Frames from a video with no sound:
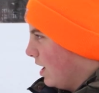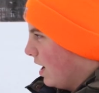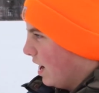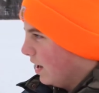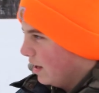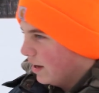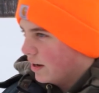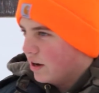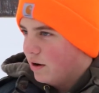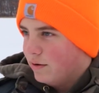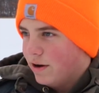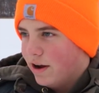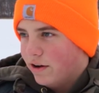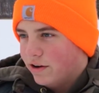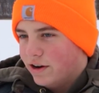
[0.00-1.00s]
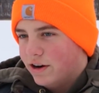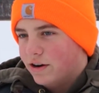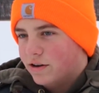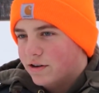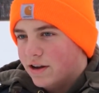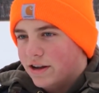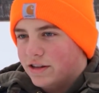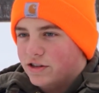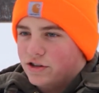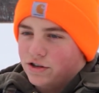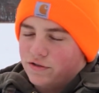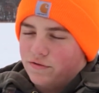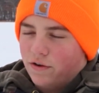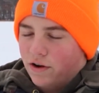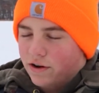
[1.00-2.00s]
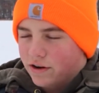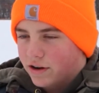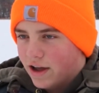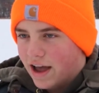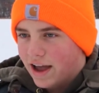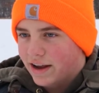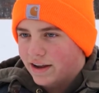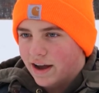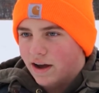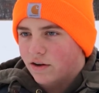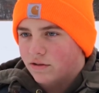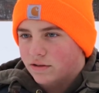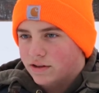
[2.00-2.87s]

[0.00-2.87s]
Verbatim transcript: I like coming out here. It's just fun to hang out,